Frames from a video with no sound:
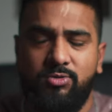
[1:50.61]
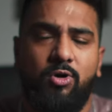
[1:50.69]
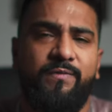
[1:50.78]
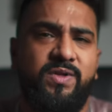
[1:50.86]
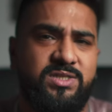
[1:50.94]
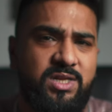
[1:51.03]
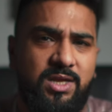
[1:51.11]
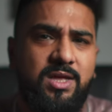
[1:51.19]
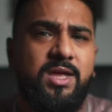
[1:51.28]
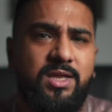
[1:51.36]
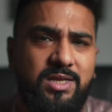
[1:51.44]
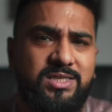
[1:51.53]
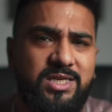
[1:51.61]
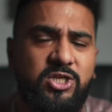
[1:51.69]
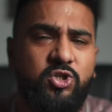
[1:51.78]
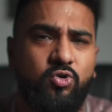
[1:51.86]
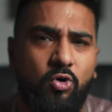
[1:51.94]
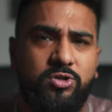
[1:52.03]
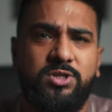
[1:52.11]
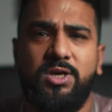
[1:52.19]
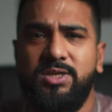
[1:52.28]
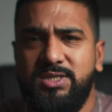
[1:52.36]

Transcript: And obviously, this is shorter,